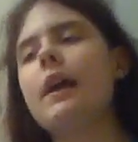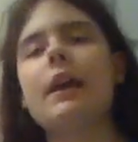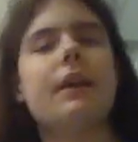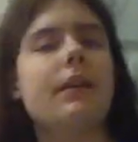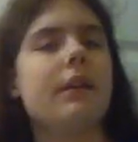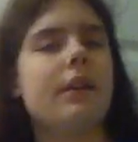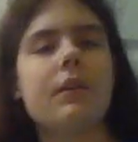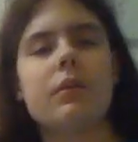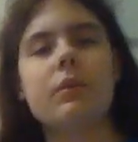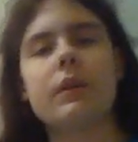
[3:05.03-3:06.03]
and
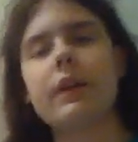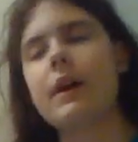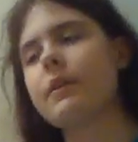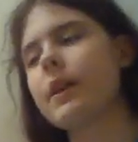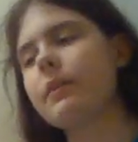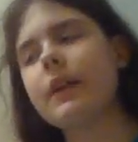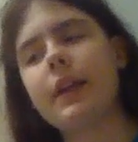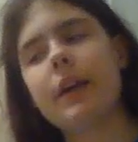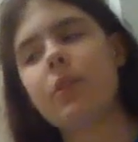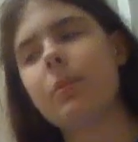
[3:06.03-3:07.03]
you don't really have to have
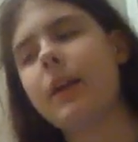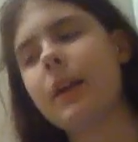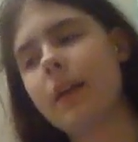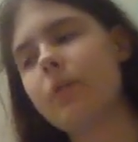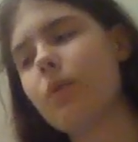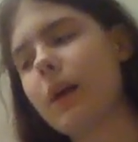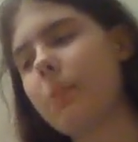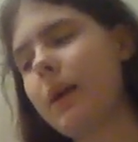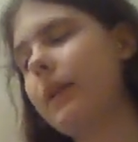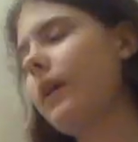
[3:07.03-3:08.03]
clean hands, but it is
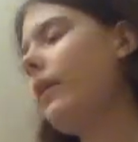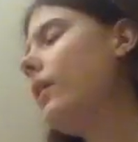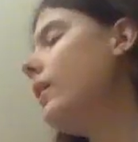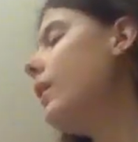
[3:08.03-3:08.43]
recommended.